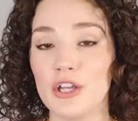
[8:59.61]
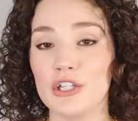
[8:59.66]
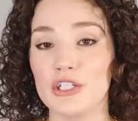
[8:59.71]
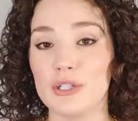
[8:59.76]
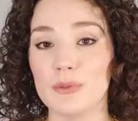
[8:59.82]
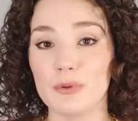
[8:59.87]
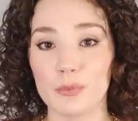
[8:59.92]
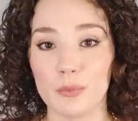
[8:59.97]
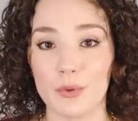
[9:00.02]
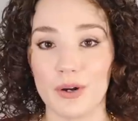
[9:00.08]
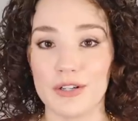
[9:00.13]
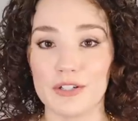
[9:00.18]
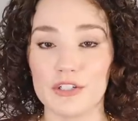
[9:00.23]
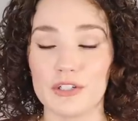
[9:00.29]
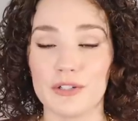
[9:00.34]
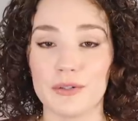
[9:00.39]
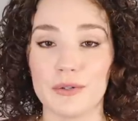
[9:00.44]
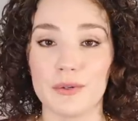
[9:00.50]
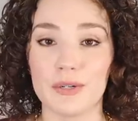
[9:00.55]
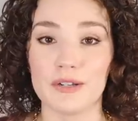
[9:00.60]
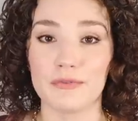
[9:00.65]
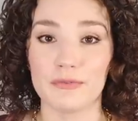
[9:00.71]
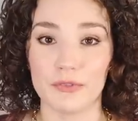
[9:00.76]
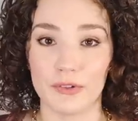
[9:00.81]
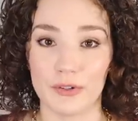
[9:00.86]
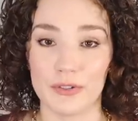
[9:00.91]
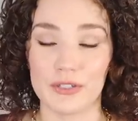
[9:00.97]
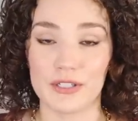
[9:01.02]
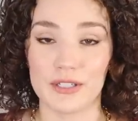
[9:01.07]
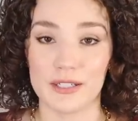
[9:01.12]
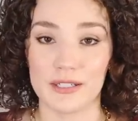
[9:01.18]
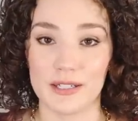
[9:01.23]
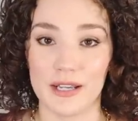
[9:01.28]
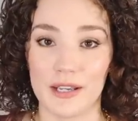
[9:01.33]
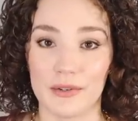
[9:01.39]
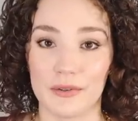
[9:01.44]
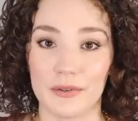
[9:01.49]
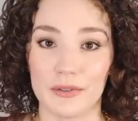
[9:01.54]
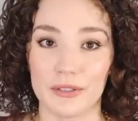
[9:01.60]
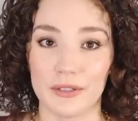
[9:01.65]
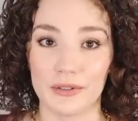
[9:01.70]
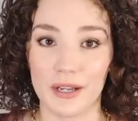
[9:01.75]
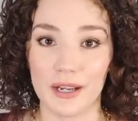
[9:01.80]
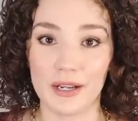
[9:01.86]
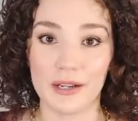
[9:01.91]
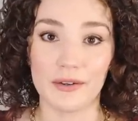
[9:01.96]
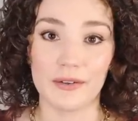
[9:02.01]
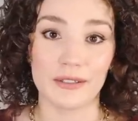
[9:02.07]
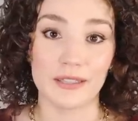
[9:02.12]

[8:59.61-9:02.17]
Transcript: So you would want to first detangle your hair,